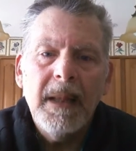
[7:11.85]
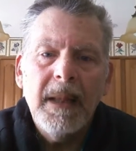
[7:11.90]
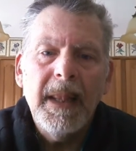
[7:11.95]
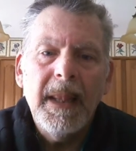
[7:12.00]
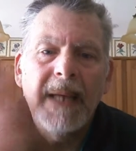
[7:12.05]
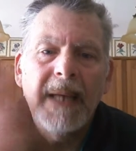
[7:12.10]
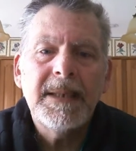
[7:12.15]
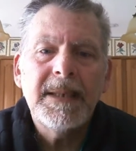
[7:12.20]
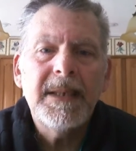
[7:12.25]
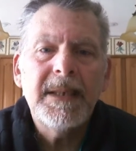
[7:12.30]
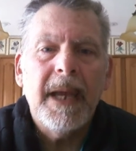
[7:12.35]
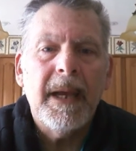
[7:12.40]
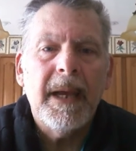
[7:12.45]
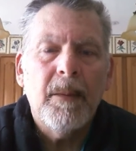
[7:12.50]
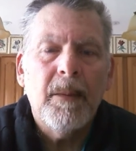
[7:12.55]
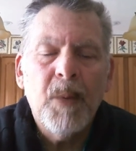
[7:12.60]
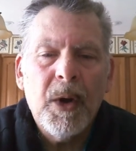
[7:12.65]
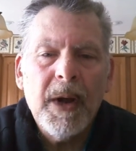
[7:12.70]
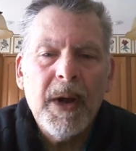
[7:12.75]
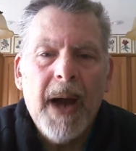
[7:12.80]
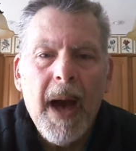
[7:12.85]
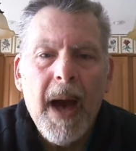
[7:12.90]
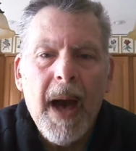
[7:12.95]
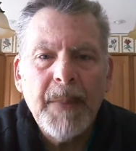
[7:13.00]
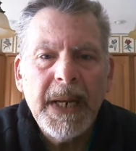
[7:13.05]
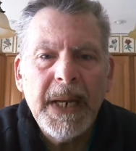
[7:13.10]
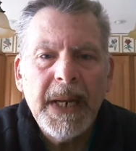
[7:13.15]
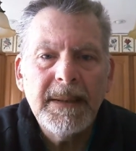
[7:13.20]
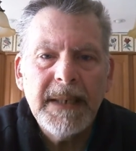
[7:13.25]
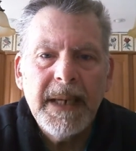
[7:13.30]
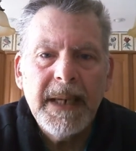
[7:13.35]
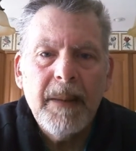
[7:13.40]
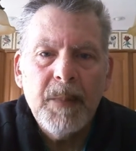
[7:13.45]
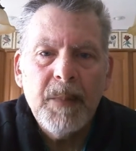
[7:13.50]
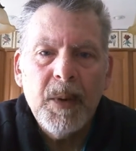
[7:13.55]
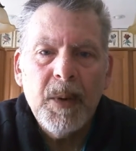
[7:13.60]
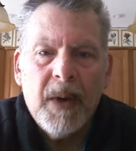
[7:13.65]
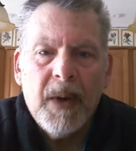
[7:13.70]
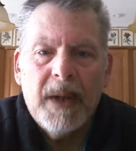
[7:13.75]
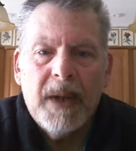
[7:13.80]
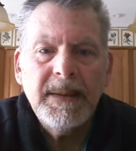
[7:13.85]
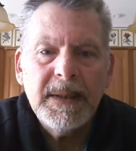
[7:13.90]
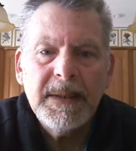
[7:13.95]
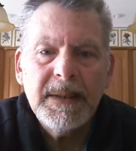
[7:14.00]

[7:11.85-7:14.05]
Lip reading: let's take a more common example, right?